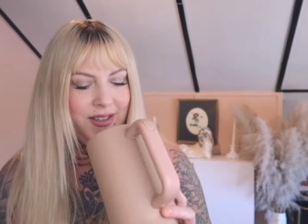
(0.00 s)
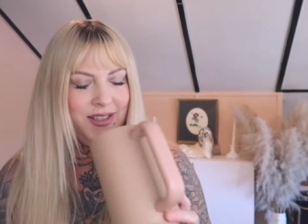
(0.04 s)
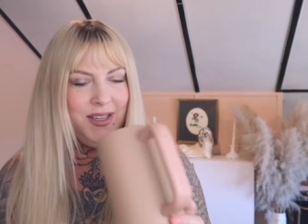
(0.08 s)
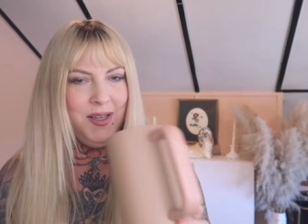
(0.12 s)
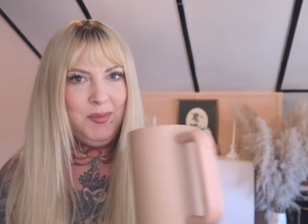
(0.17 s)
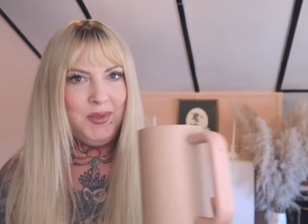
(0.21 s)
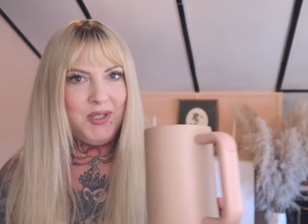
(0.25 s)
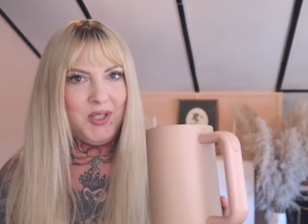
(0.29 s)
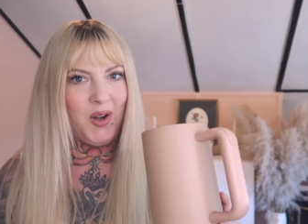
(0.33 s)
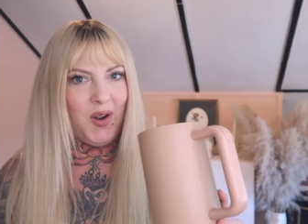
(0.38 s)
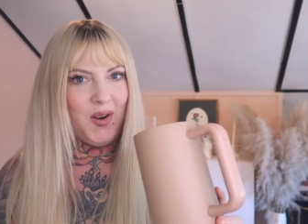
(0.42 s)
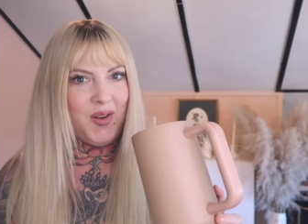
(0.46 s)
I
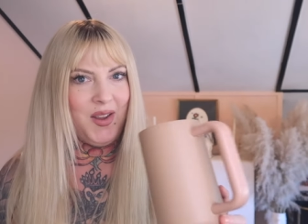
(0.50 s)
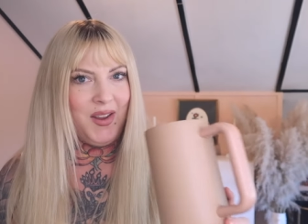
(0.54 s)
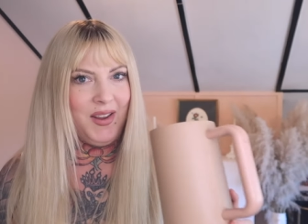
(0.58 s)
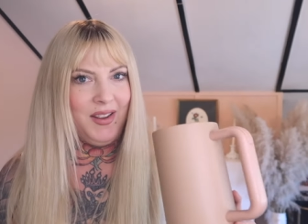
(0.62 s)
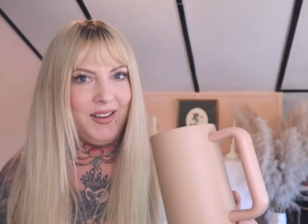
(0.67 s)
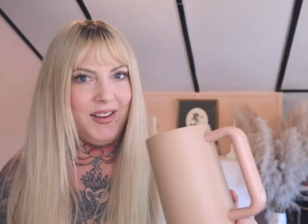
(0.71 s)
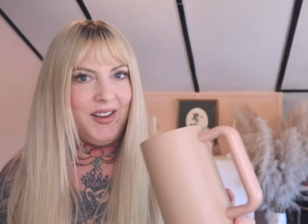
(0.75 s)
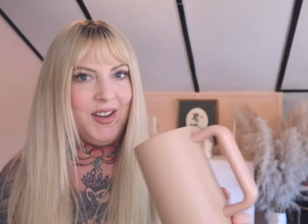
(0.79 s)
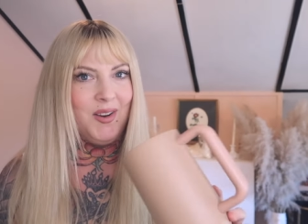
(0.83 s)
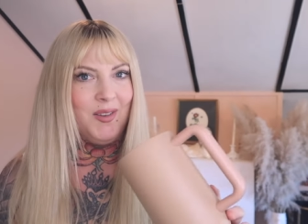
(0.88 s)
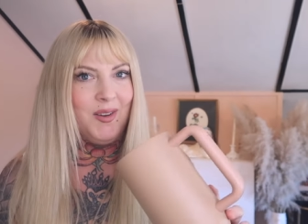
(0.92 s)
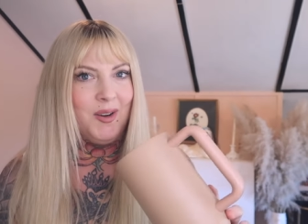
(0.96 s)
keep talking
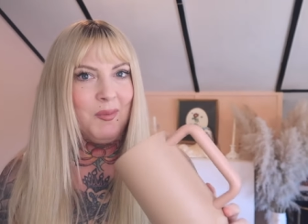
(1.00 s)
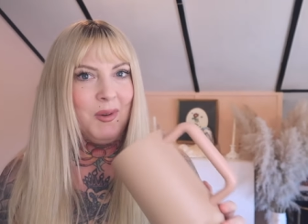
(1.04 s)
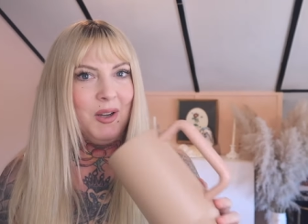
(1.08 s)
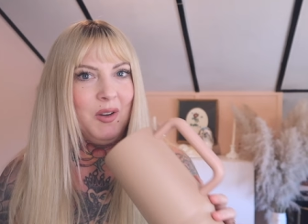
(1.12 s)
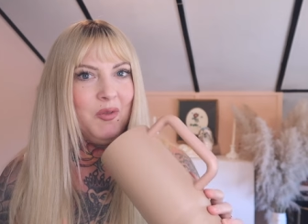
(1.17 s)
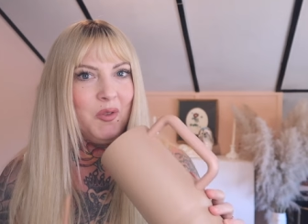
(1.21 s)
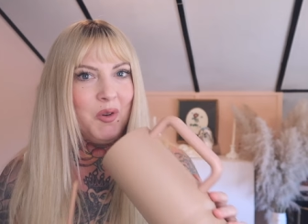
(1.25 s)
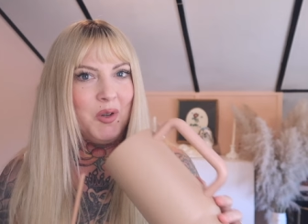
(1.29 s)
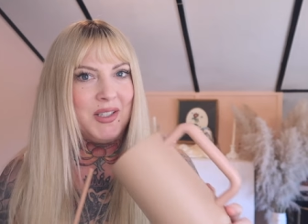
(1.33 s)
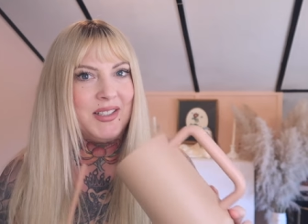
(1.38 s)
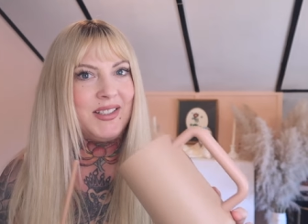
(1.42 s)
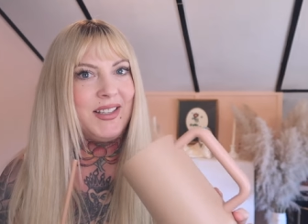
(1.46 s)
and hearing my
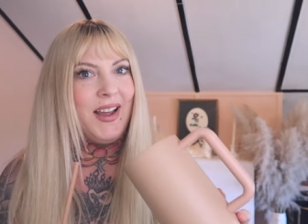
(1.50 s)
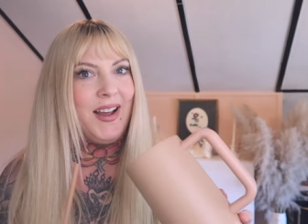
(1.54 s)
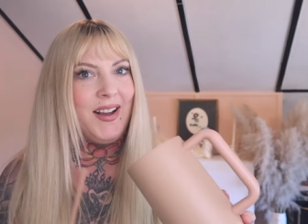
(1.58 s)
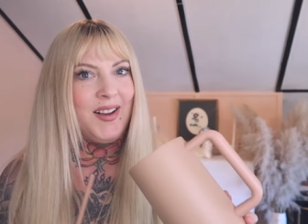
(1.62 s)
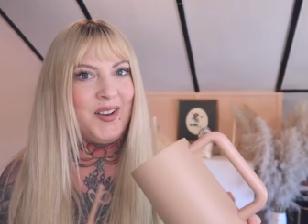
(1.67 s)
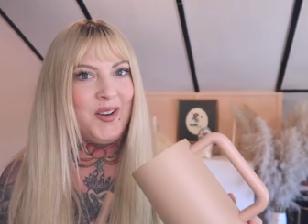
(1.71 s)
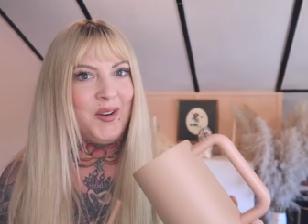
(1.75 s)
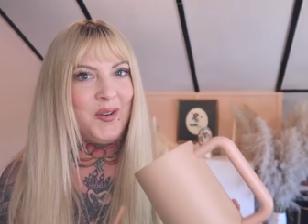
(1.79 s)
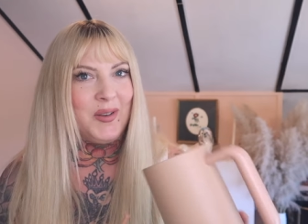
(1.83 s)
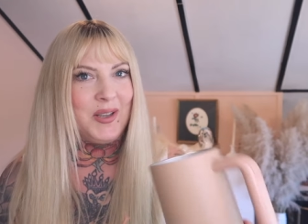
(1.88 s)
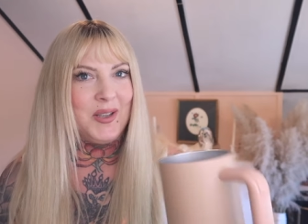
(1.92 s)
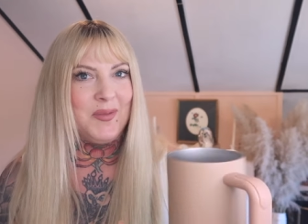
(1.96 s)
voice
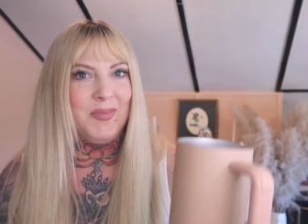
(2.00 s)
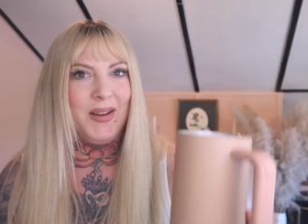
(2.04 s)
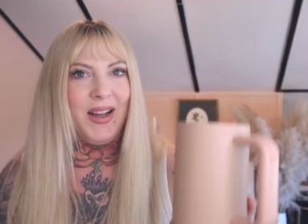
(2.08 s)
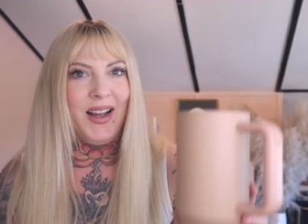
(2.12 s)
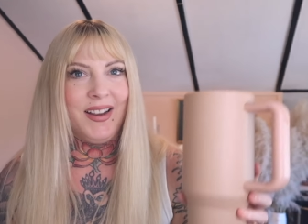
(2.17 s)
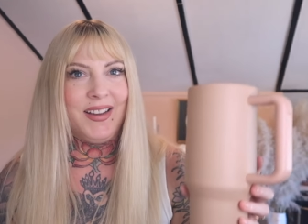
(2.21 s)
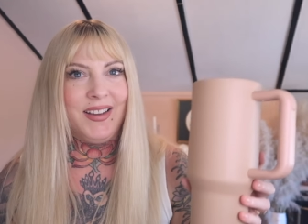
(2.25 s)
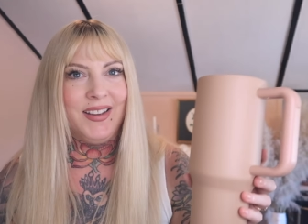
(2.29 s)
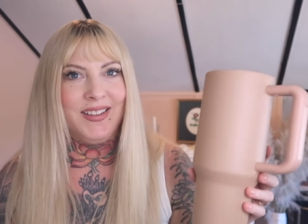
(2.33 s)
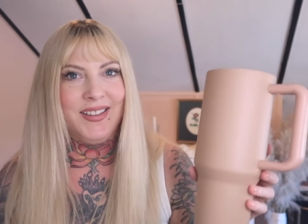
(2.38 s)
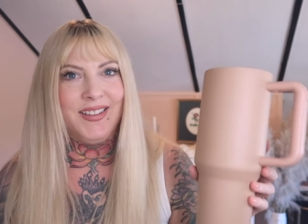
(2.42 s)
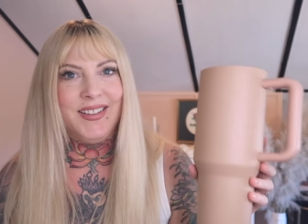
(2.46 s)
echoing
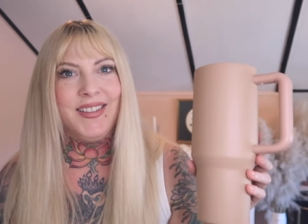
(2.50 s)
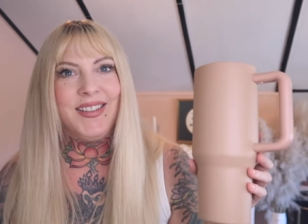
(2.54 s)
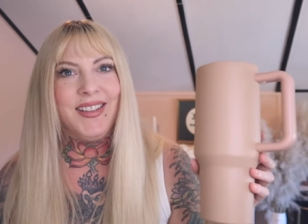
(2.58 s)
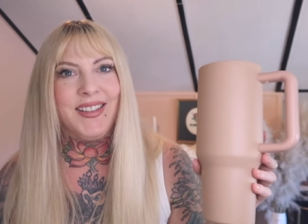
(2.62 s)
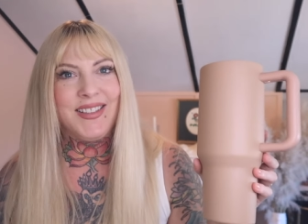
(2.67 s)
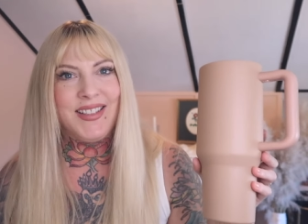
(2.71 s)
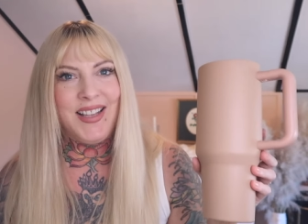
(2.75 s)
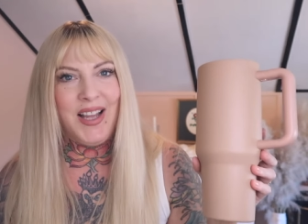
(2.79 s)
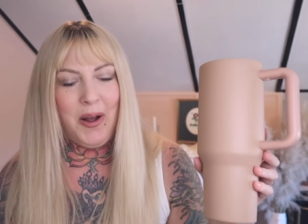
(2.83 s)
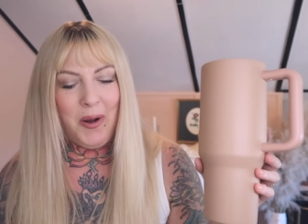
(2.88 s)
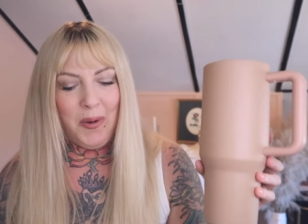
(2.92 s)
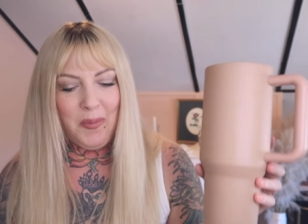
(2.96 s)
back in it.
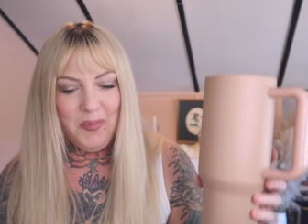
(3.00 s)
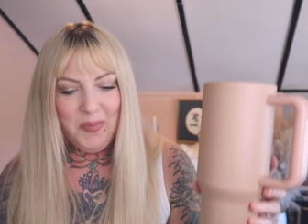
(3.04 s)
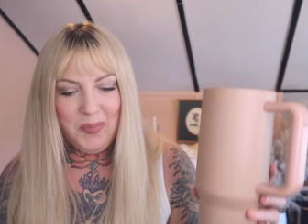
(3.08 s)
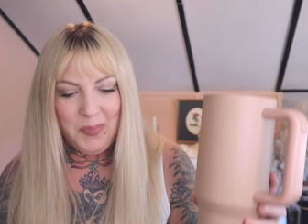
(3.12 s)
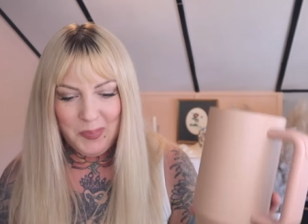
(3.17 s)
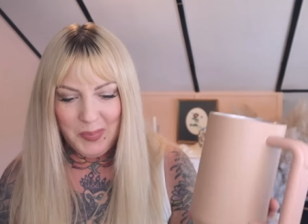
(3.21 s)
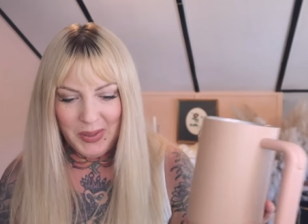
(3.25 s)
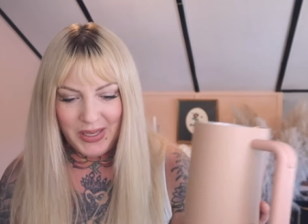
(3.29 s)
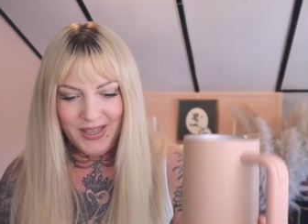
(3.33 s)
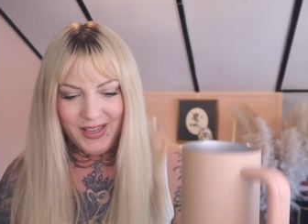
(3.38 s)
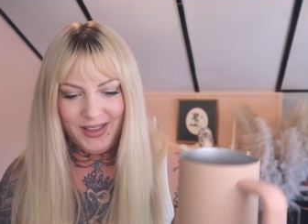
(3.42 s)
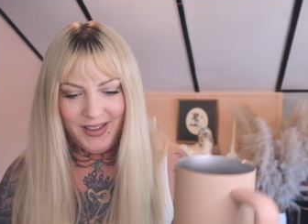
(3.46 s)
That's how
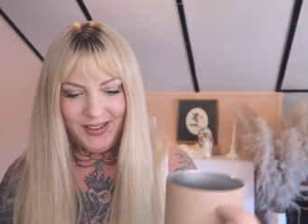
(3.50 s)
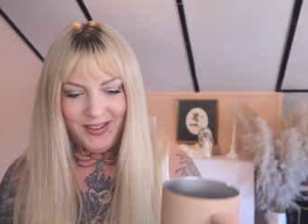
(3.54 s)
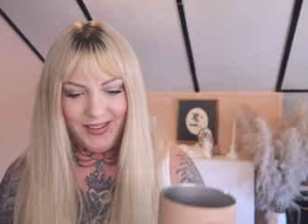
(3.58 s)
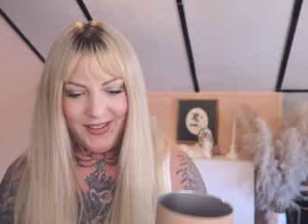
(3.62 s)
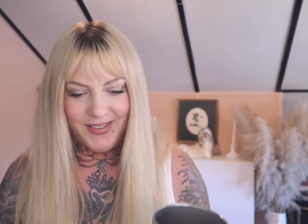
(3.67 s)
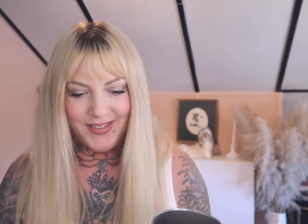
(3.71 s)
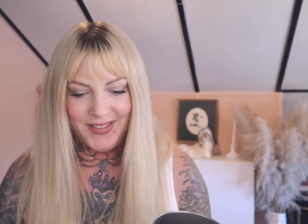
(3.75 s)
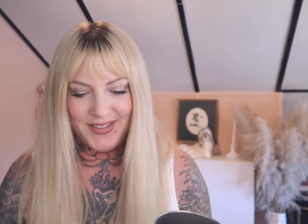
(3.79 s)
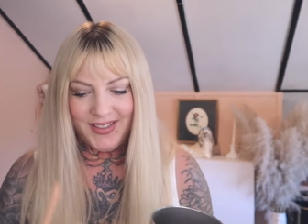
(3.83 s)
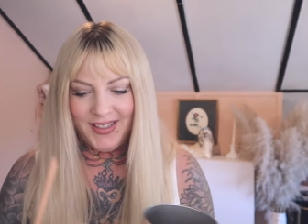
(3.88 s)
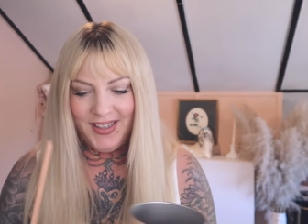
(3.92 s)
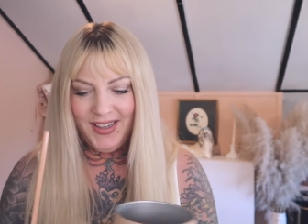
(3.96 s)
big it
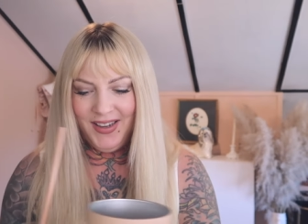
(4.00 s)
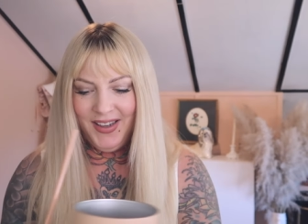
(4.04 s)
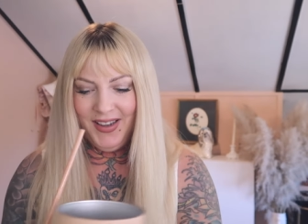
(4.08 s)
is.